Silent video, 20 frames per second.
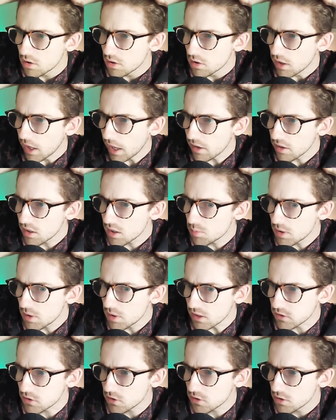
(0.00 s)
How did he
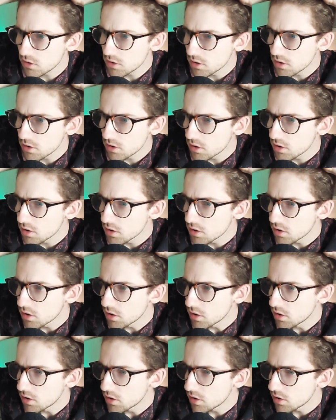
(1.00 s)
miss?
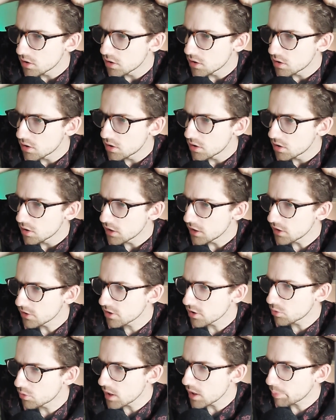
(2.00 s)
Here's
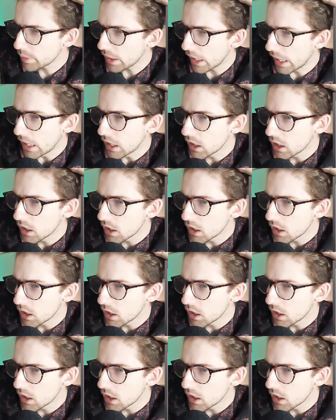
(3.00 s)
the replay.